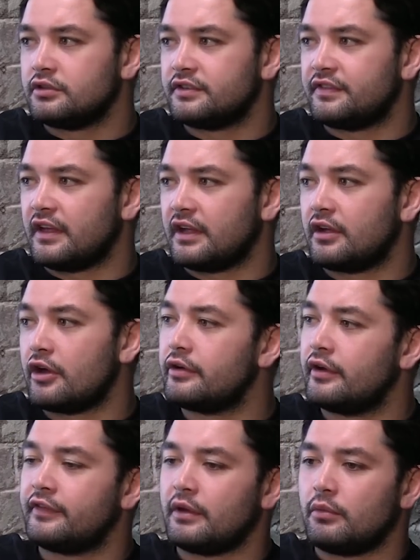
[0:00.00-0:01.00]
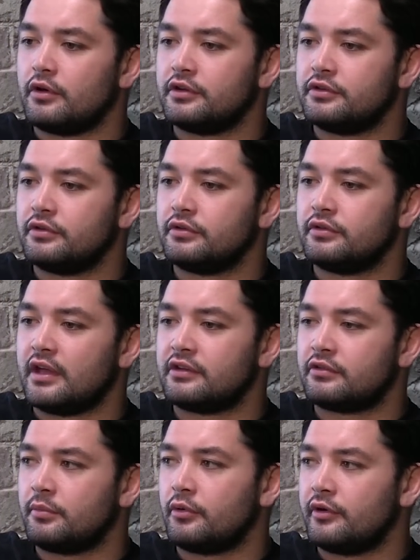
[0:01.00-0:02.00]
because if they want to do
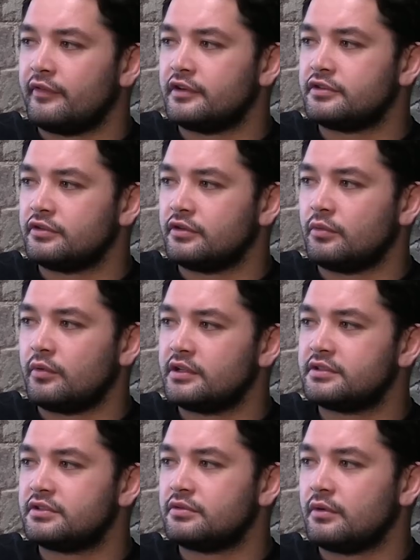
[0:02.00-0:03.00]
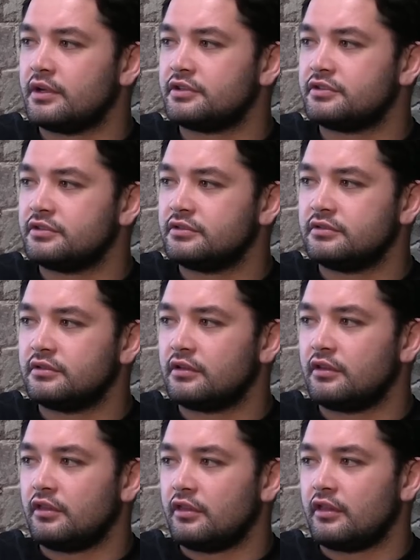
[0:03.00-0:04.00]
that Trebojevic on the wing situation,
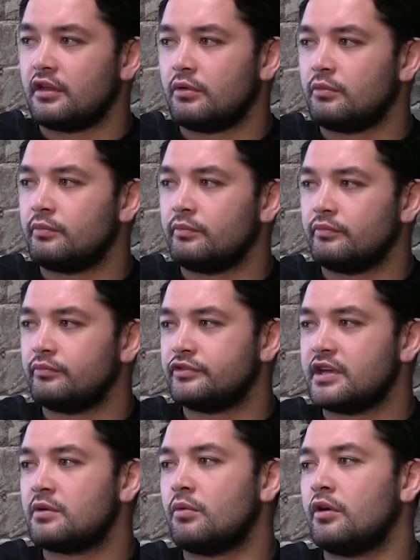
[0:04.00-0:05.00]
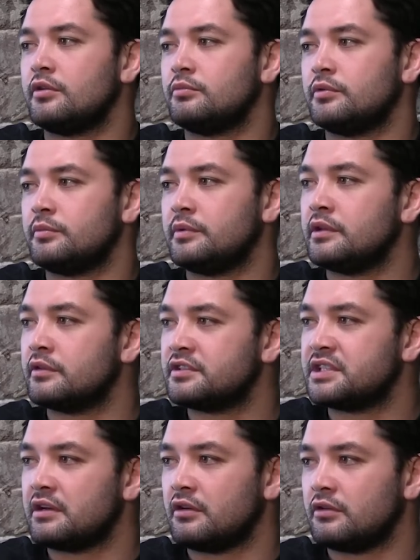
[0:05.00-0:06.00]
Jack Whiten would be the
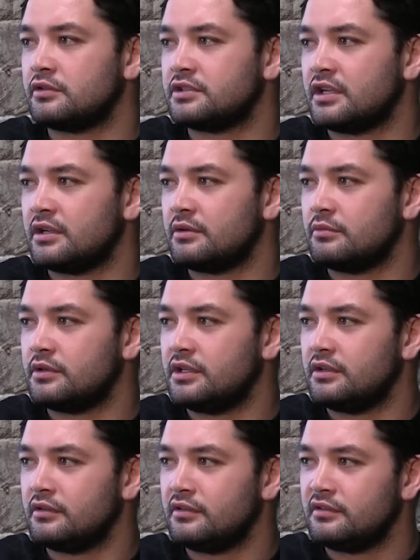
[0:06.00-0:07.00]
centre, I'd say, wouldn't he?